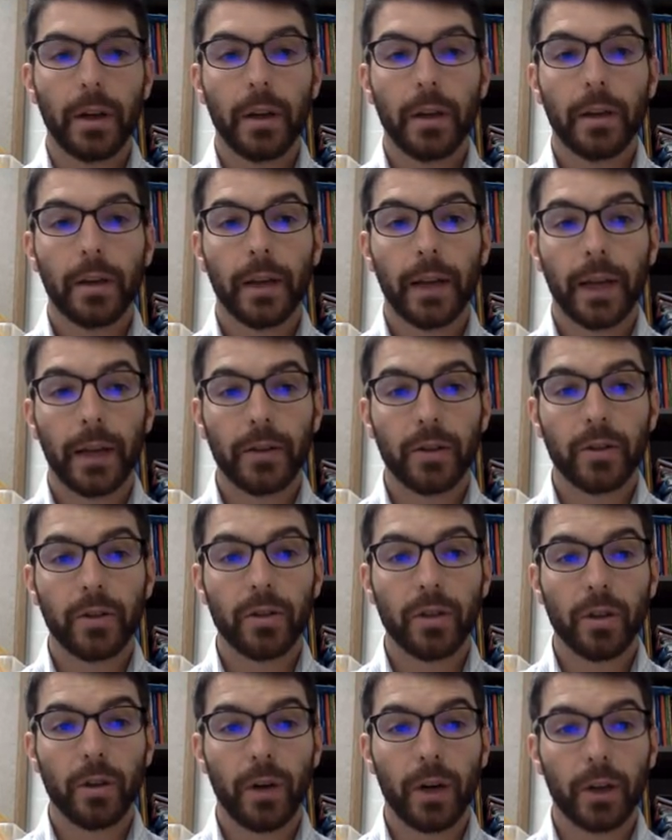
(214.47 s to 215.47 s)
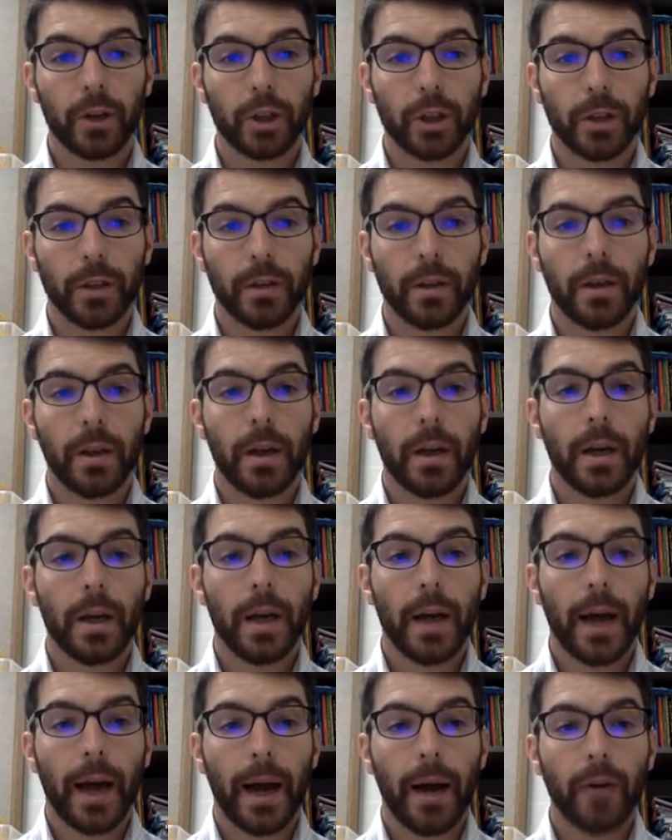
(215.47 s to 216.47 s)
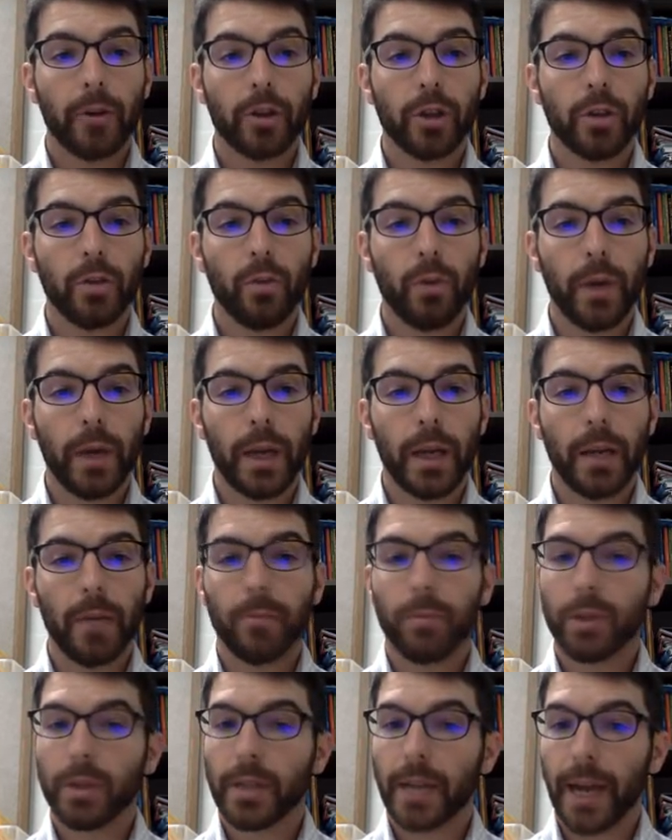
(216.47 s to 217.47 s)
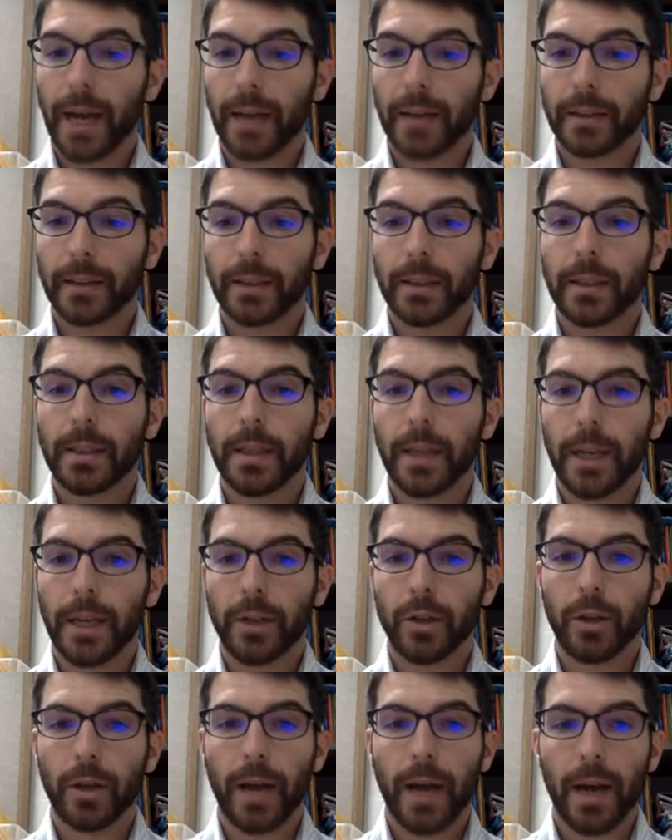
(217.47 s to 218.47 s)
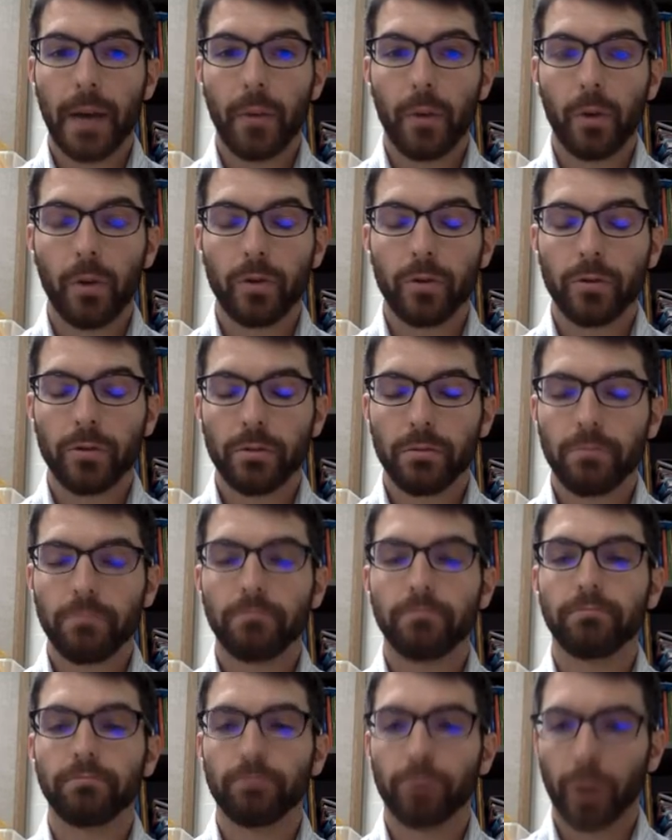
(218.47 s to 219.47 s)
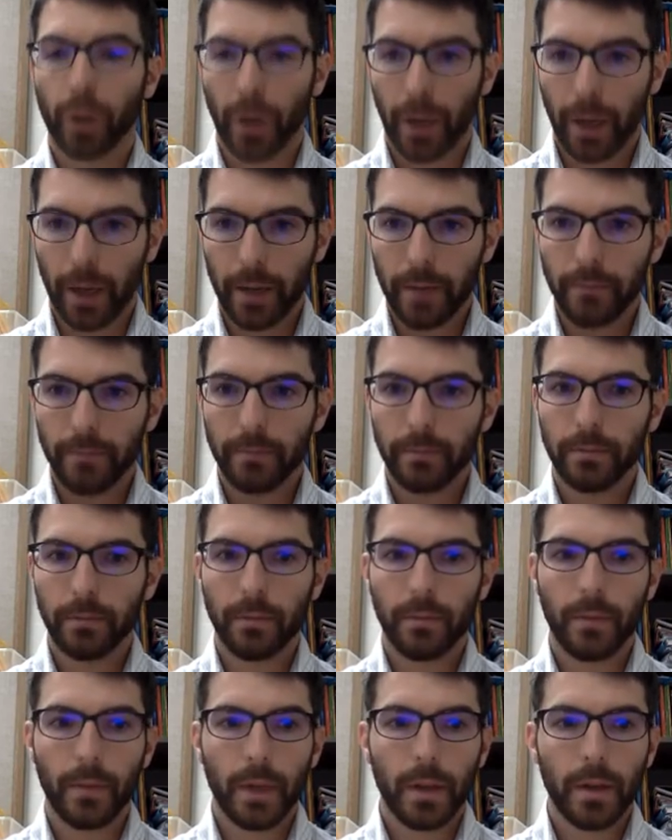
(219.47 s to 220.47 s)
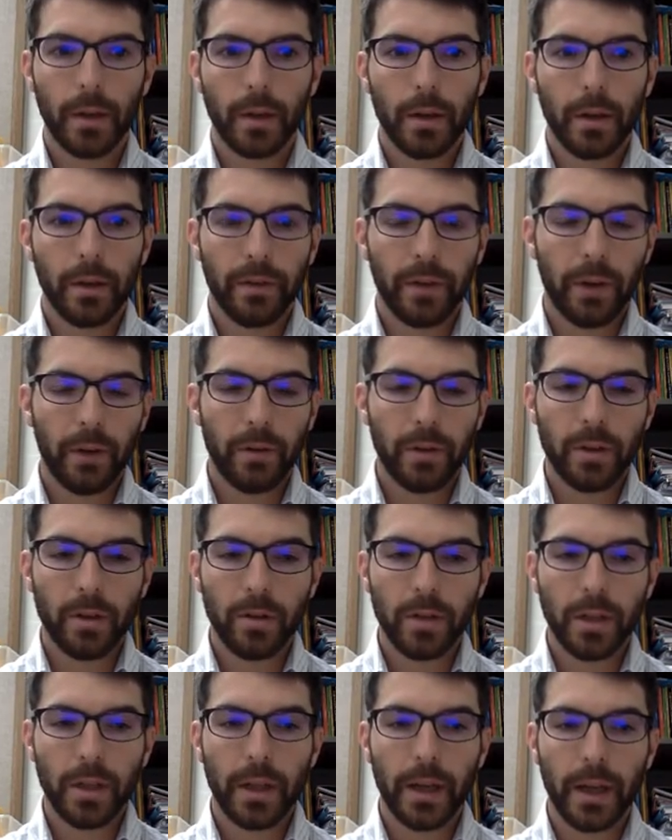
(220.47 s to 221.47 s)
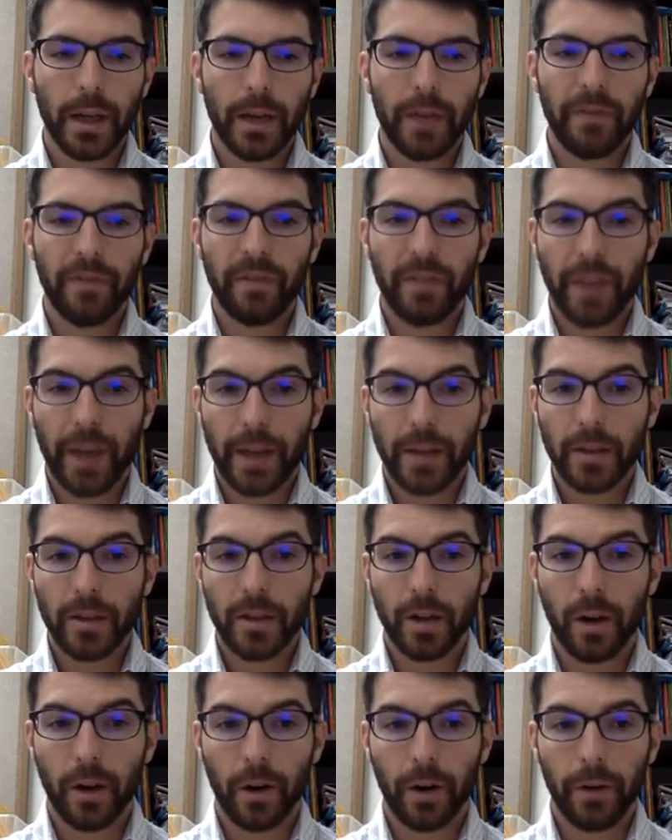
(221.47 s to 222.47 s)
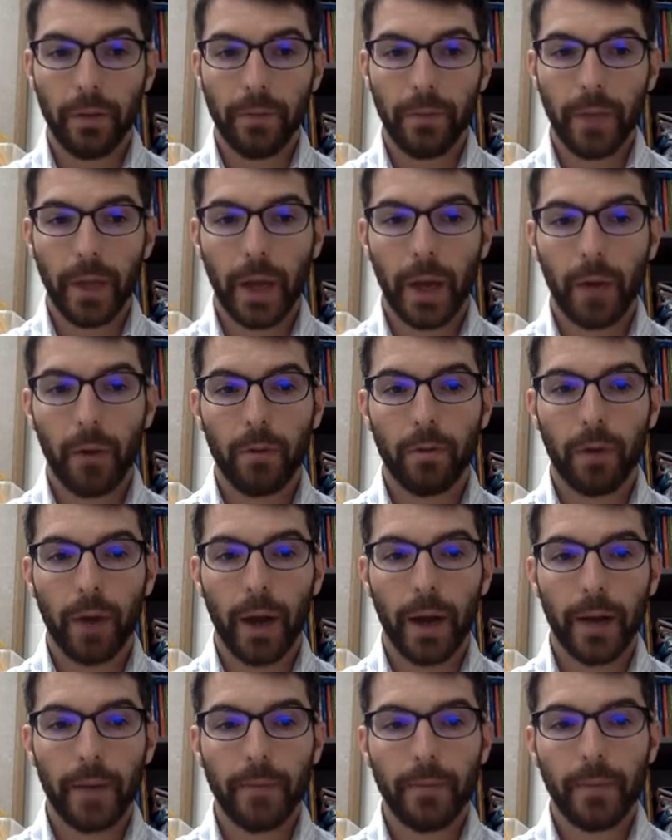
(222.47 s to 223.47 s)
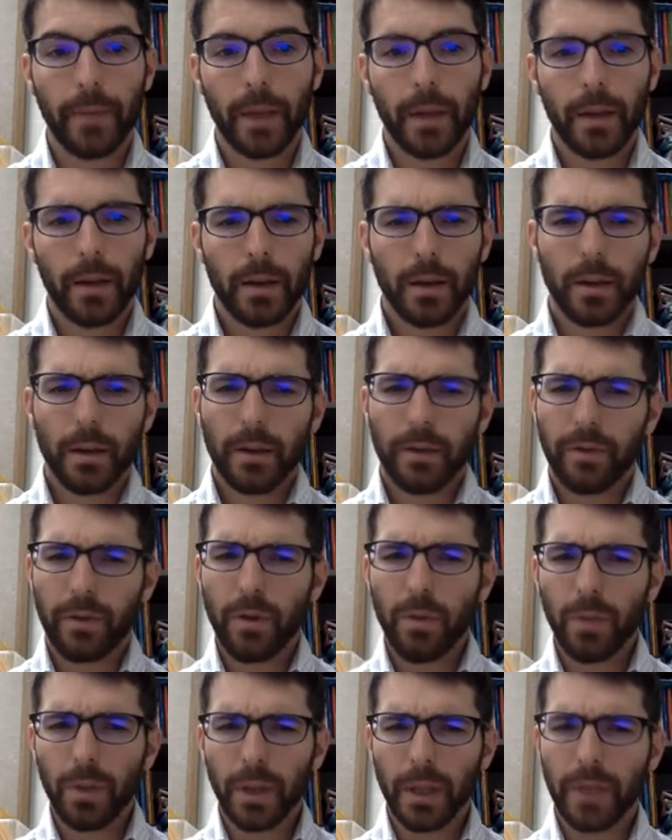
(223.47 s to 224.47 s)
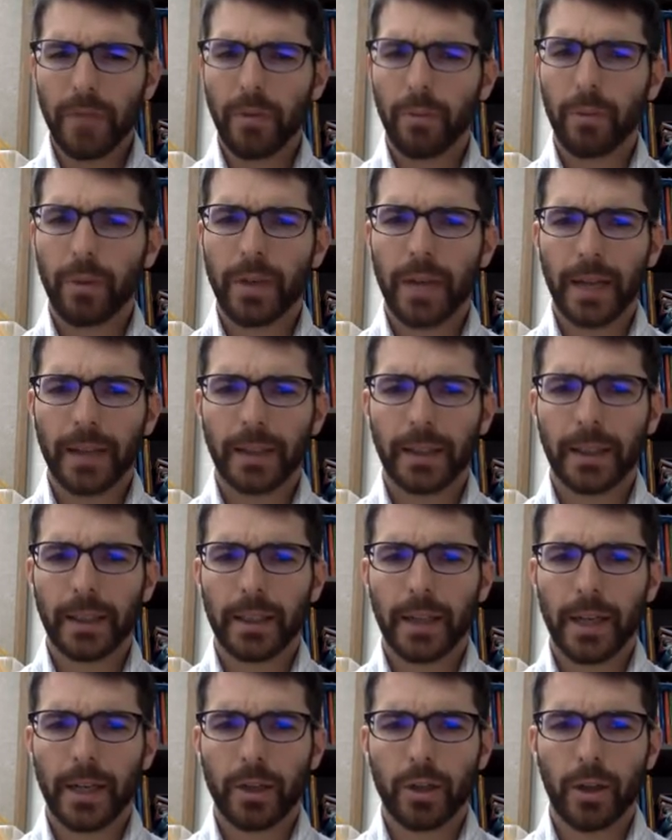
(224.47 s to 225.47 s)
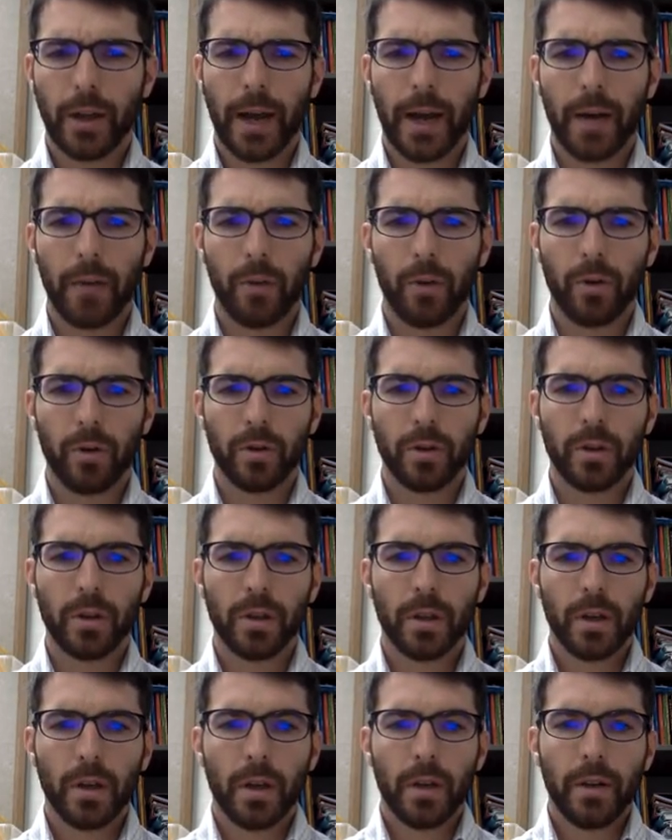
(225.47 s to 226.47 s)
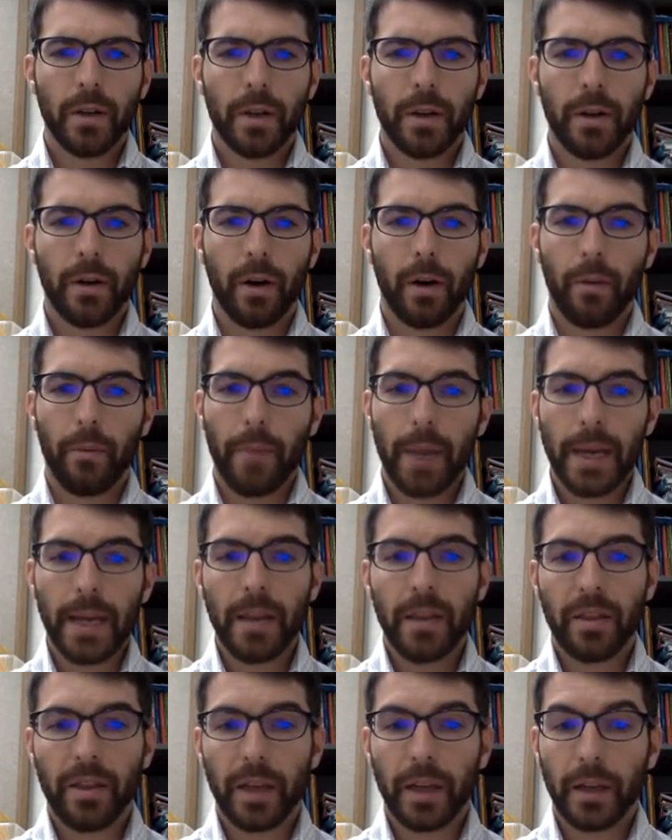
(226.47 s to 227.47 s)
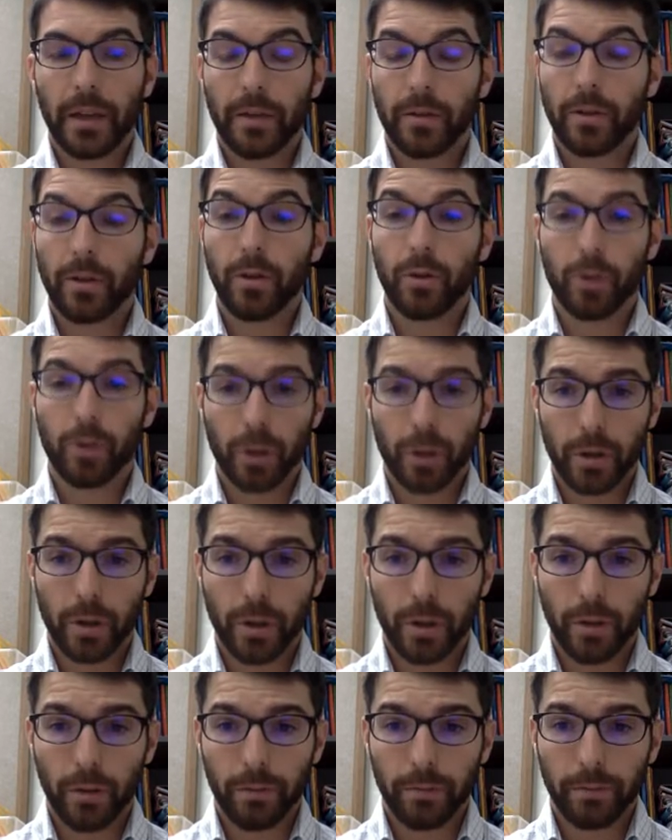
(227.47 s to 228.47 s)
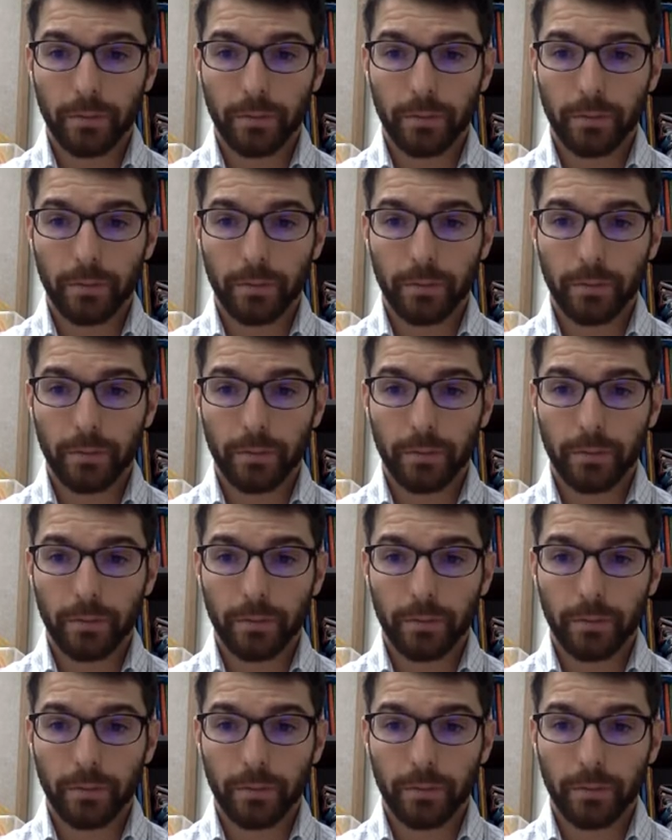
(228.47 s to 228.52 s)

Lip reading: that answers the question, how should we protect endangered animals? Okay. If I was using the if-then starter, I would write, if you believe in protecting endangered animals, then there are many things you should do.